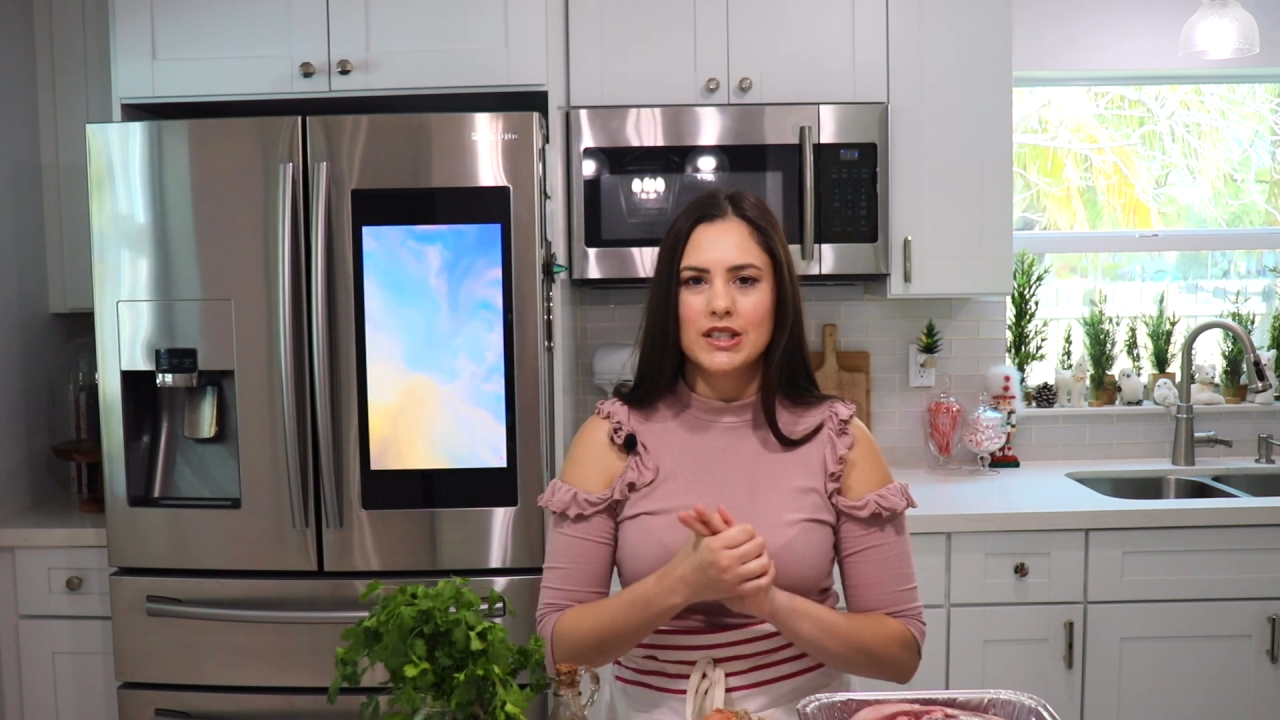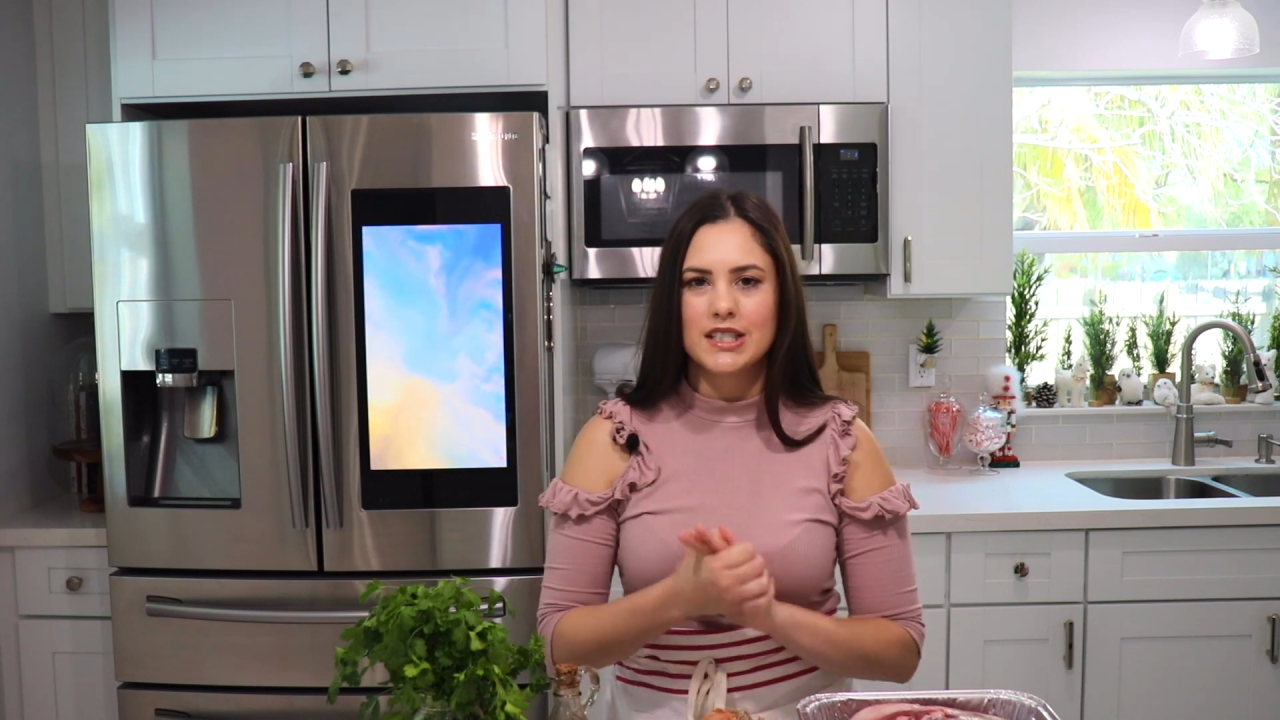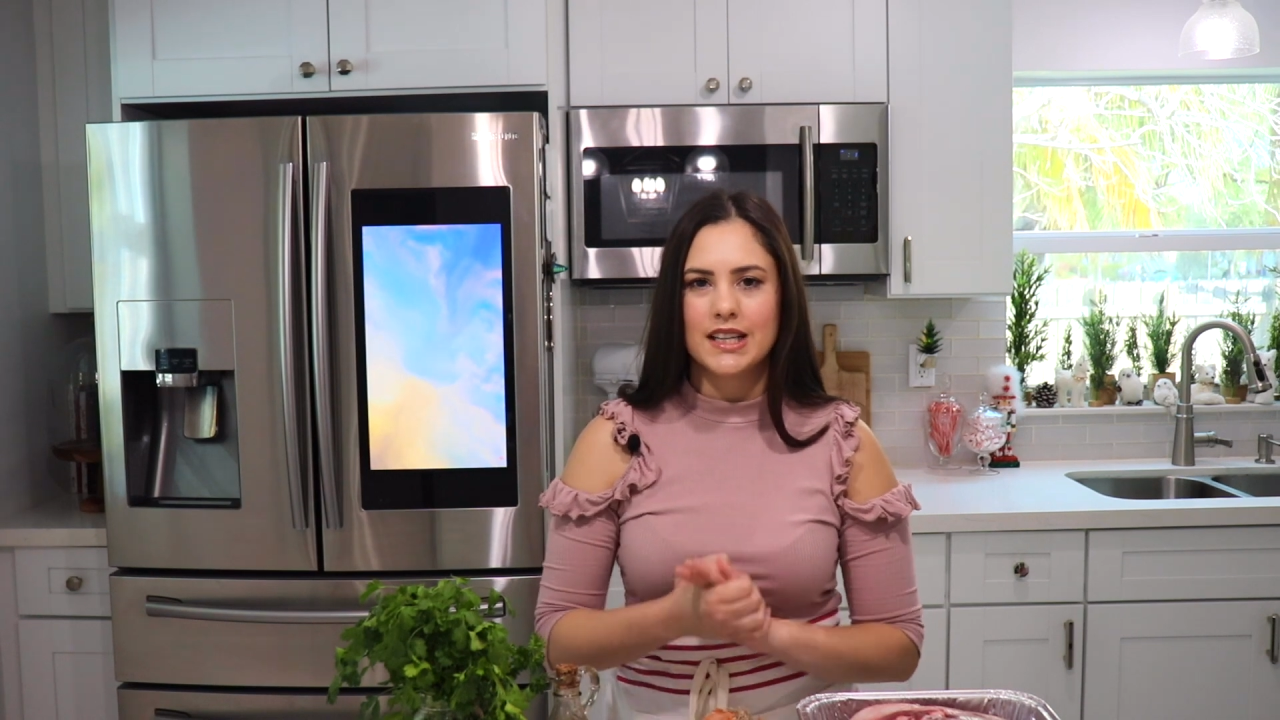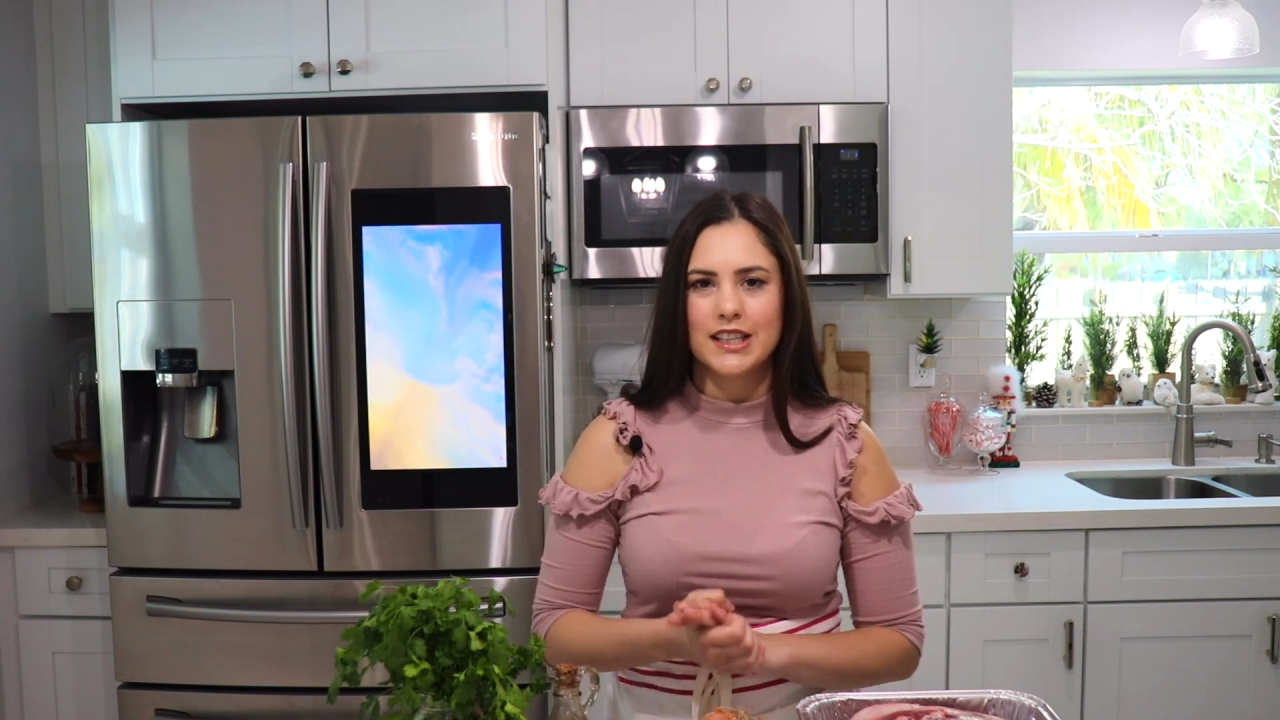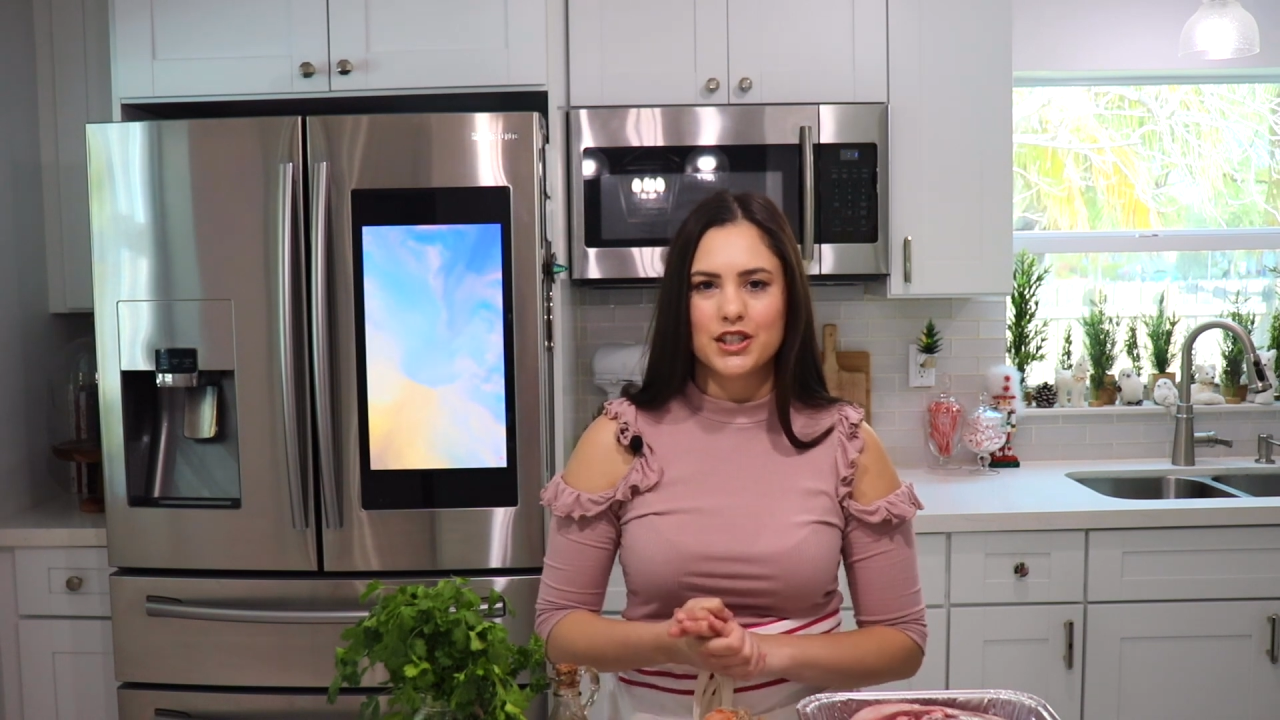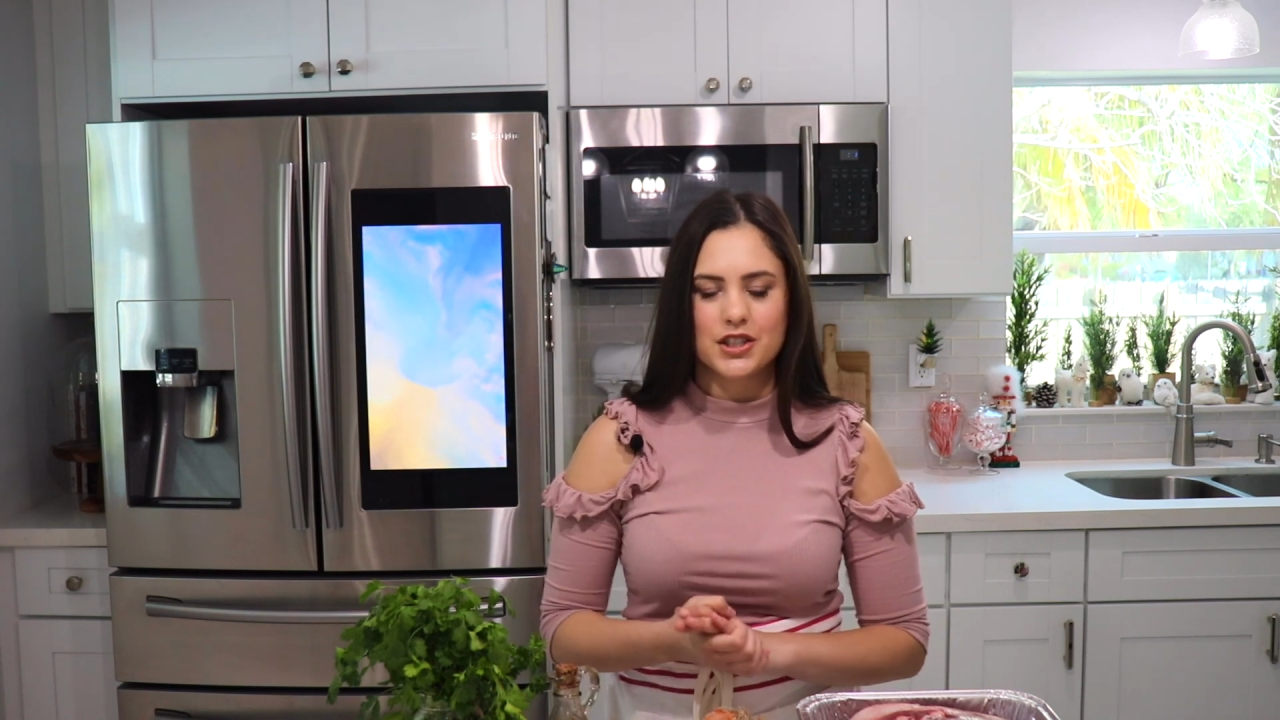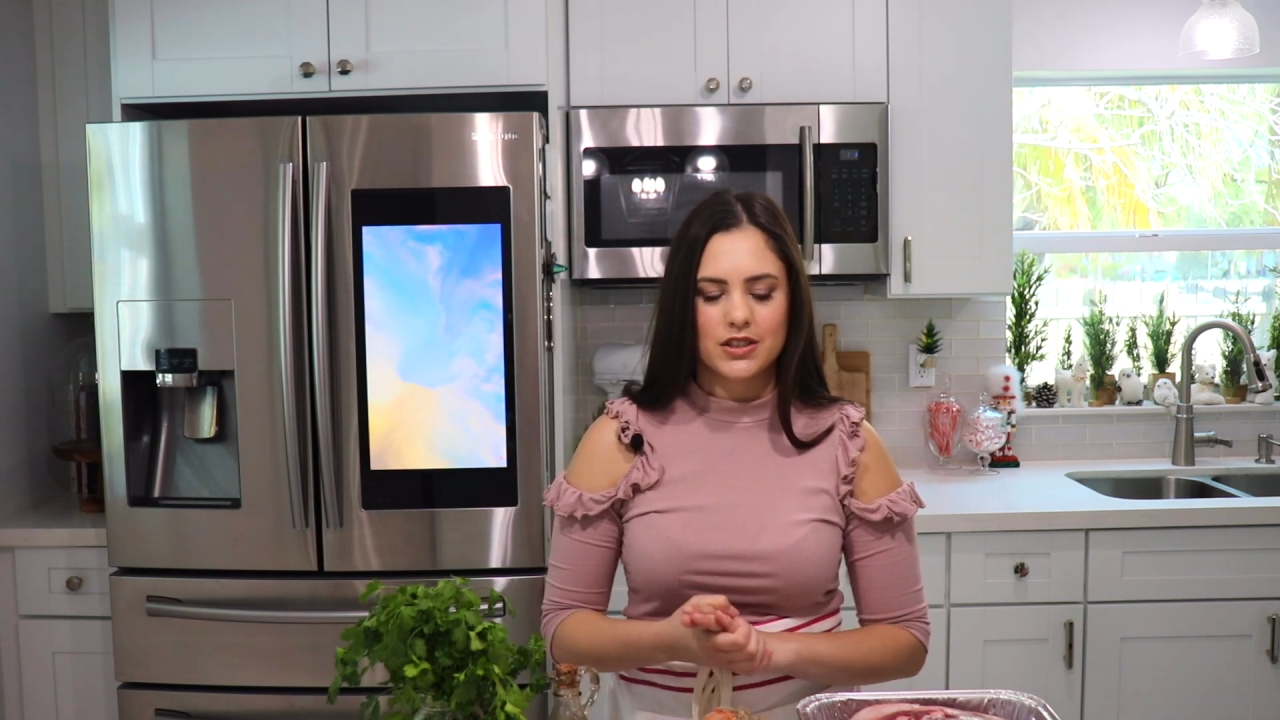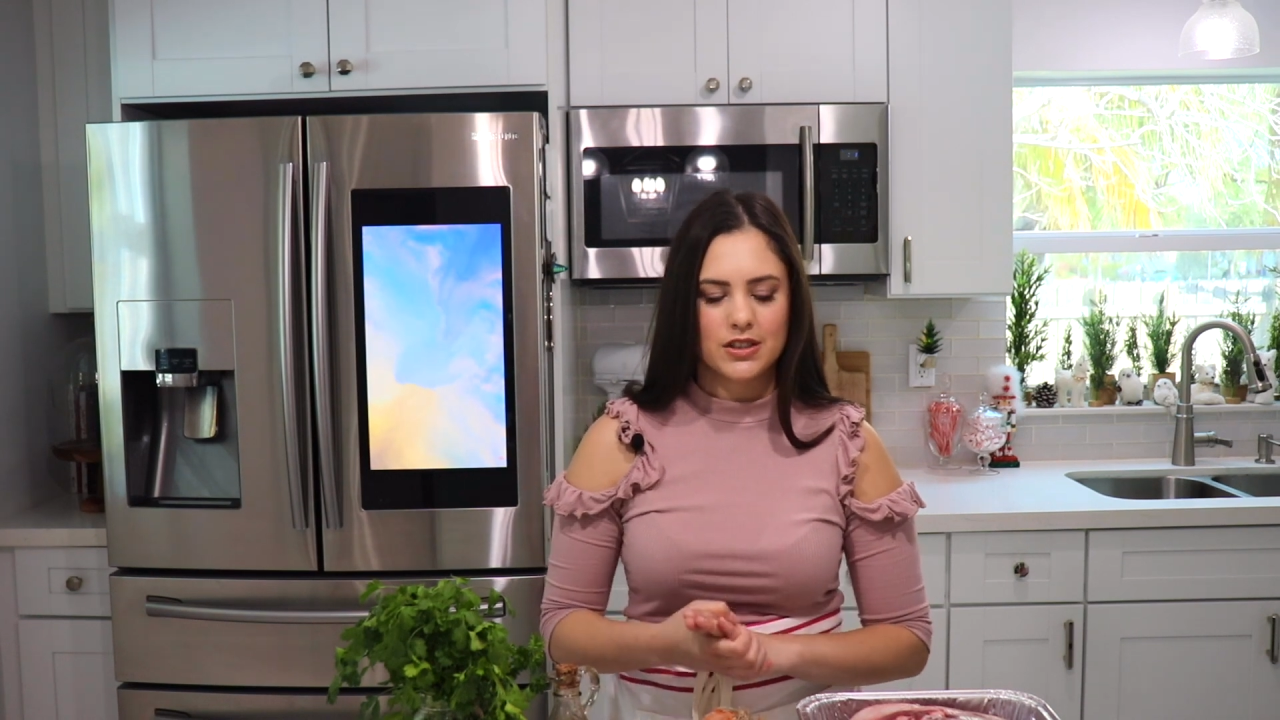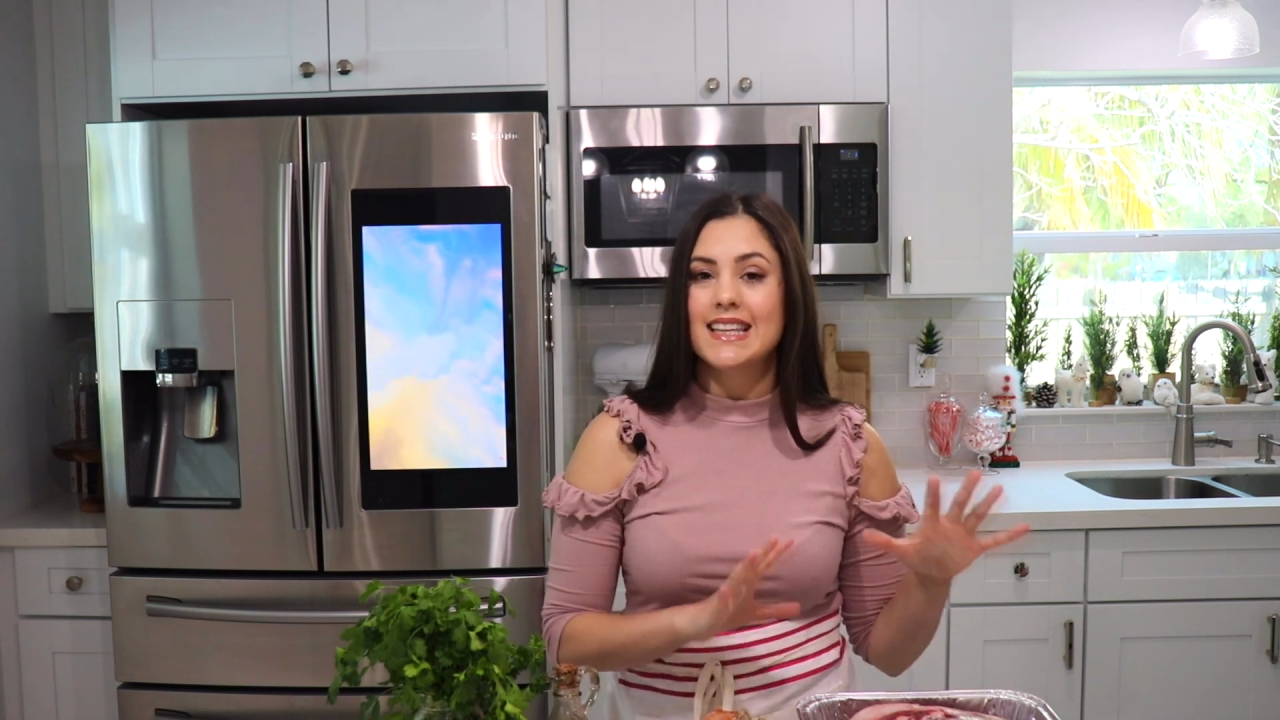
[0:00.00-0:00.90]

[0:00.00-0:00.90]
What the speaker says: delicious.